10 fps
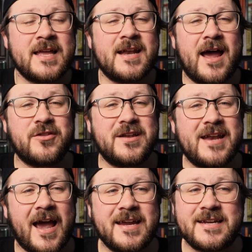Now, the
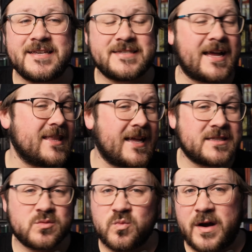90s,
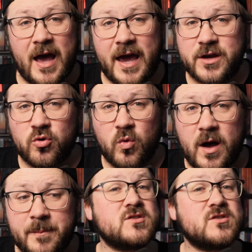that's when I grew up.